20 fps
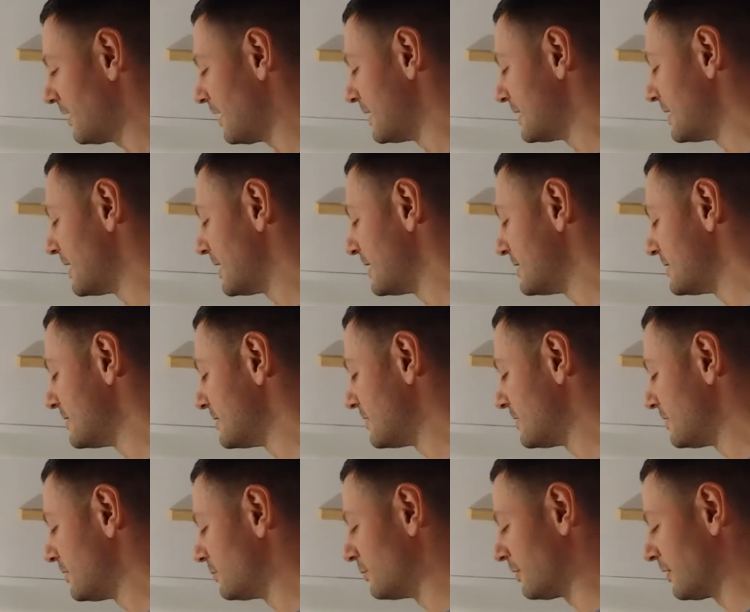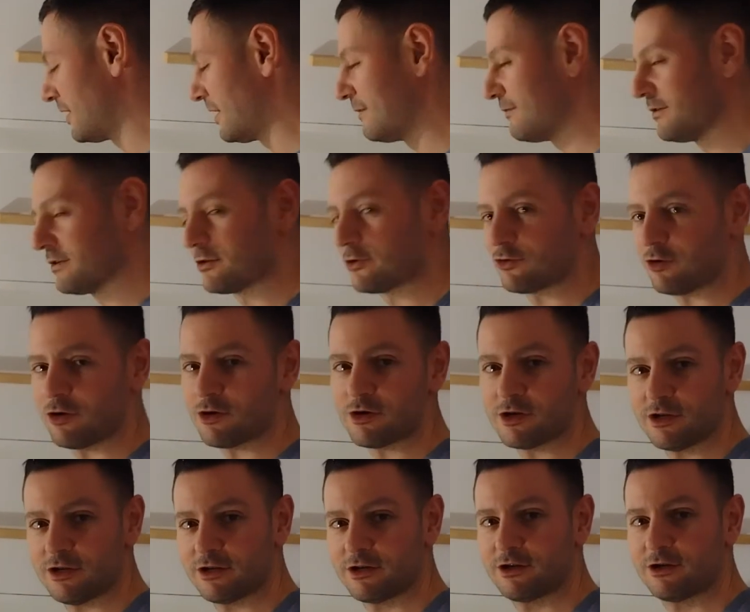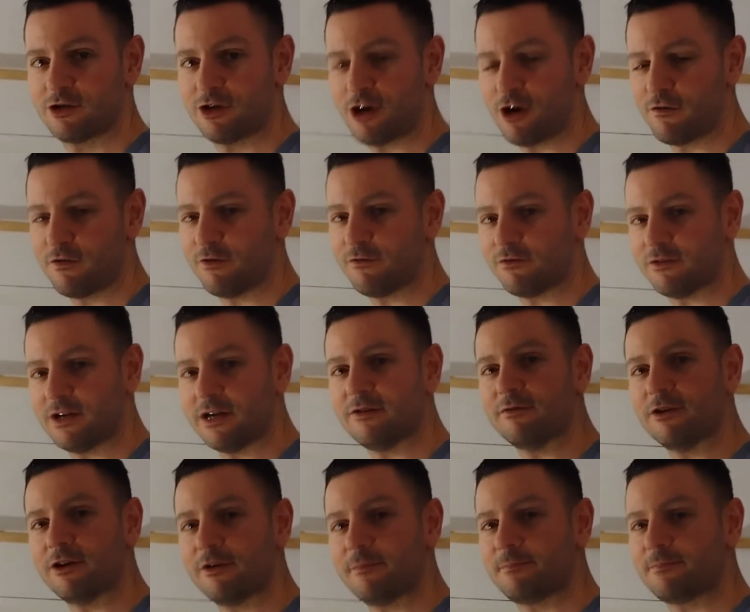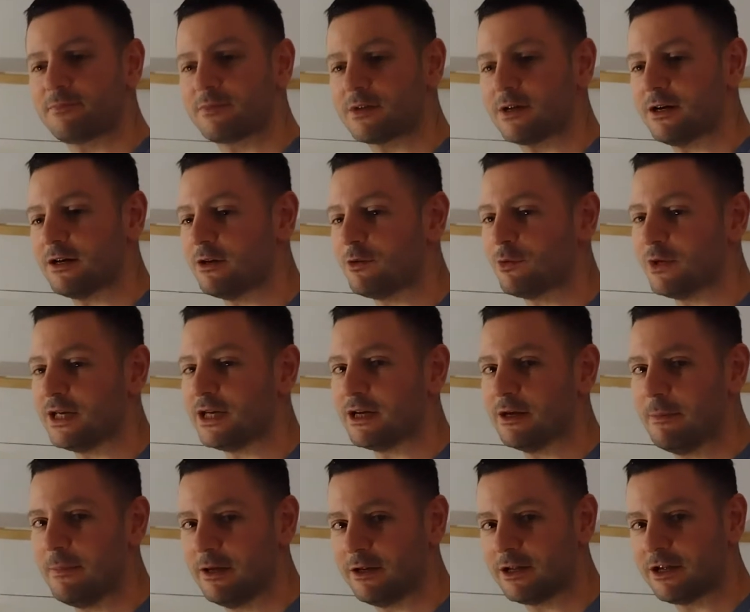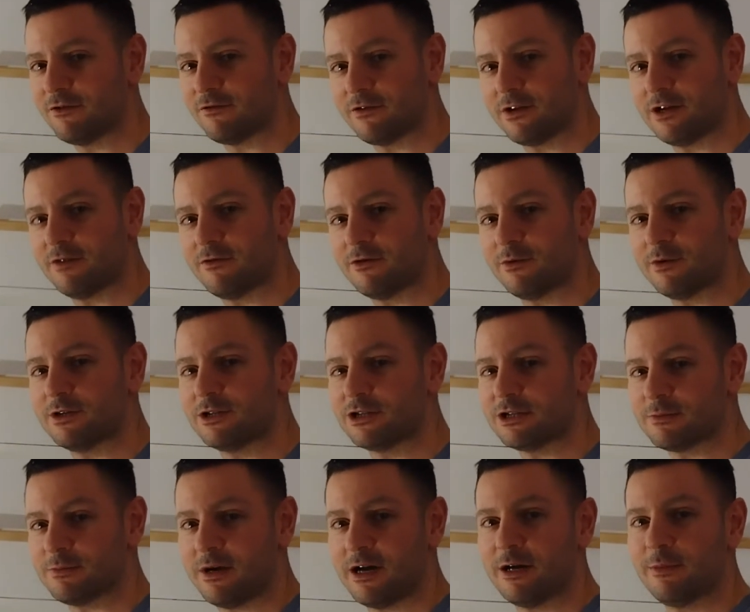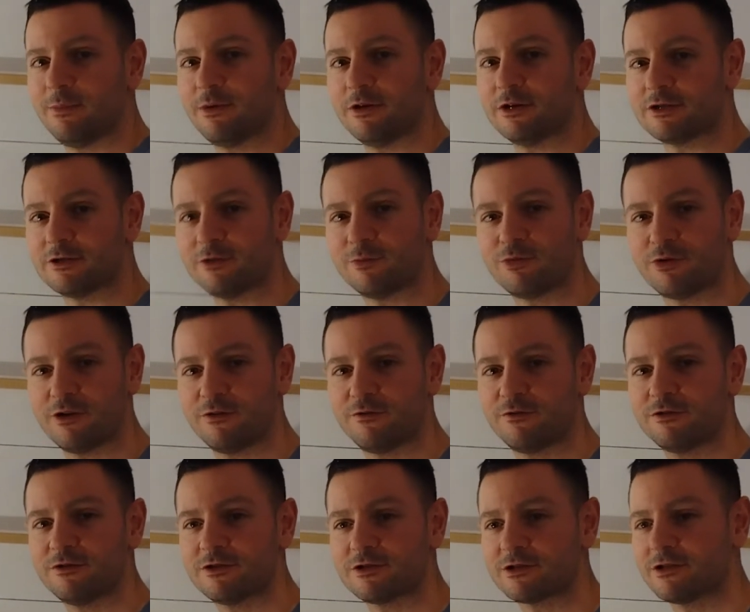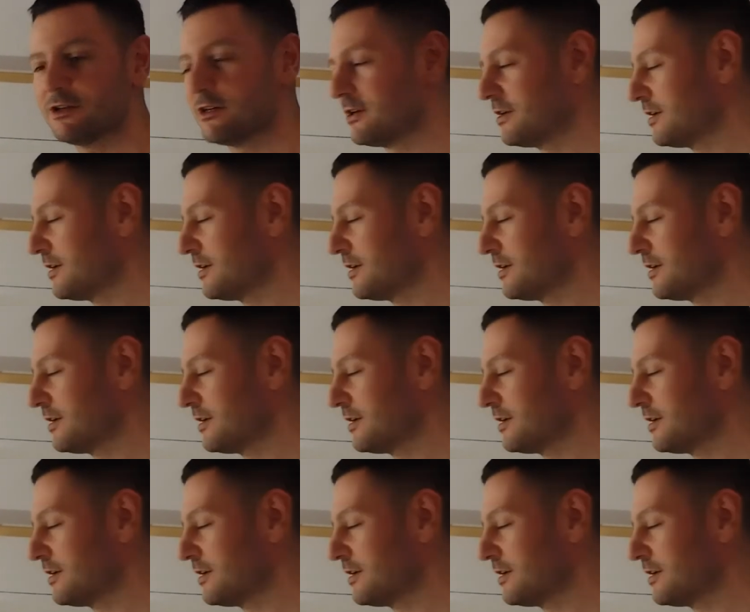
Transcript: and then you will have a stronger coffee flavour and a weaker milky flavour, which is my personal preference.